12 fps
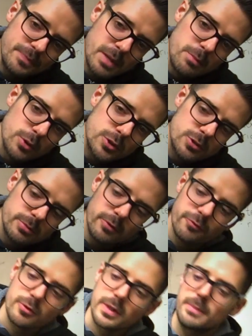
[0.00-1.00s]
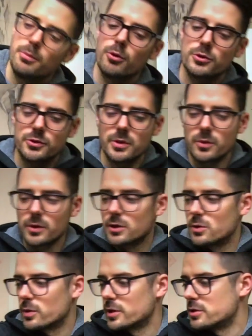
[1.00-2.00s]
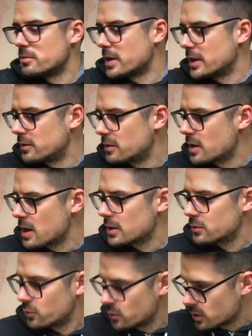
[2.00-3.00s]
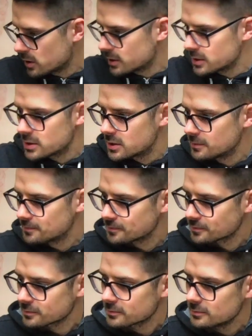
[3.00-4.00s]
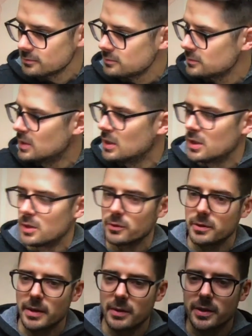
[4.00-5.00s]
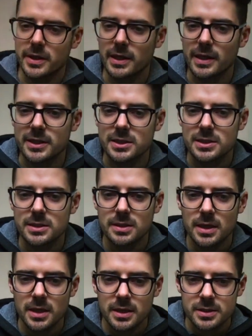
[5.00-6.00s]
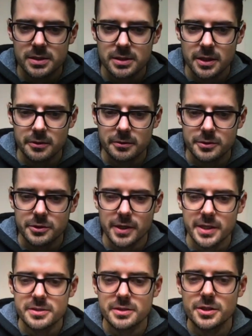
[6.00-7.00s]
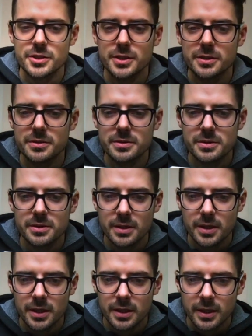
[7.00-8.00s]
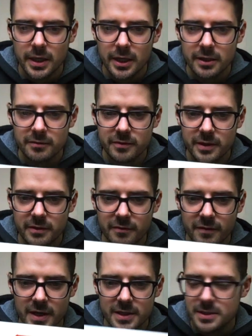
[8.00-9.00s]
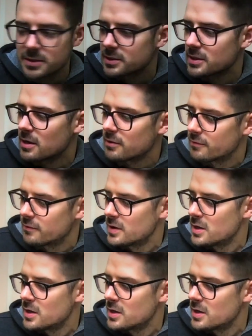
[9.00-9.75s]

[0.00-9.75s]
More suitable for like portrait work, where you might want to get like subtle transitions kind of in the face and stuff,